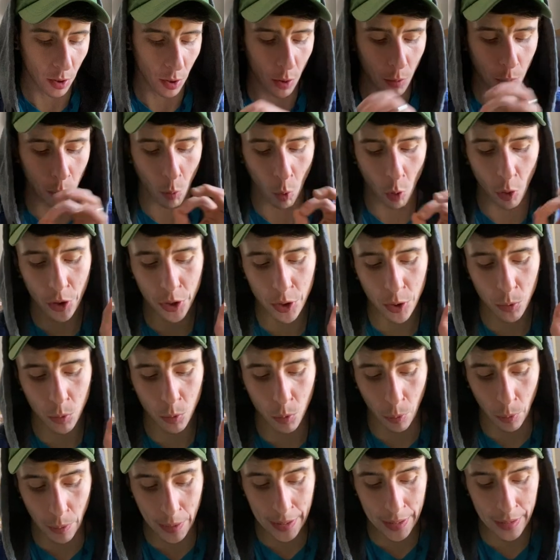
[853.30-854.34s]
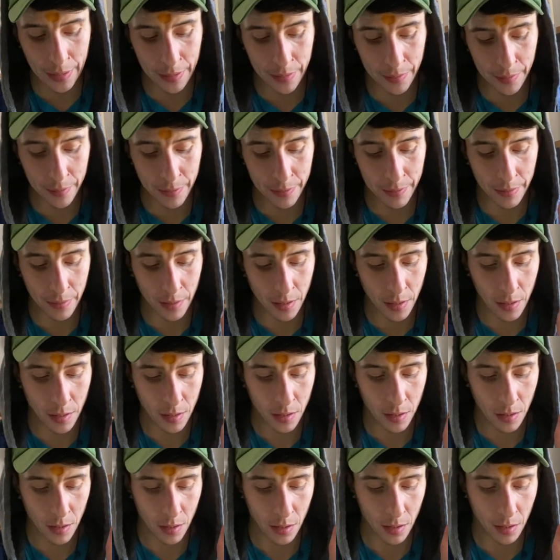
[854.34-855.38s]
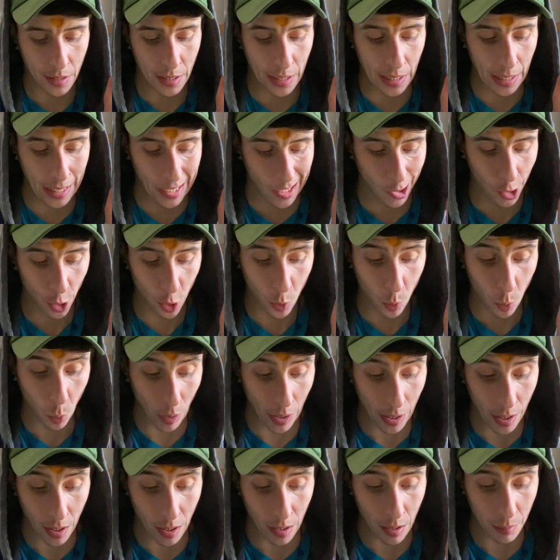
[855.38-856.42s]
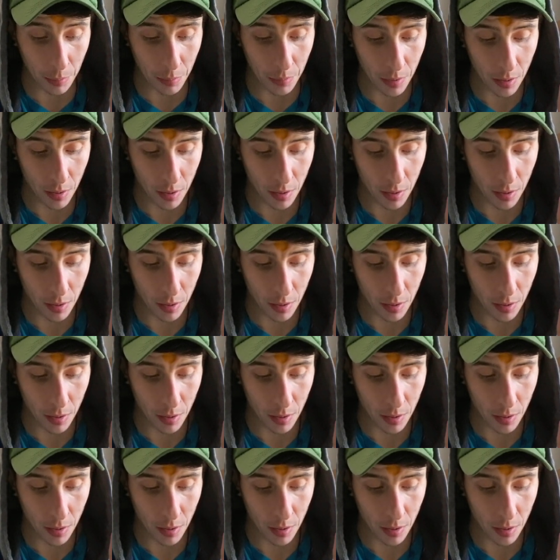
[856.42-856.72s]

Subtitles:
The more you weave the inner web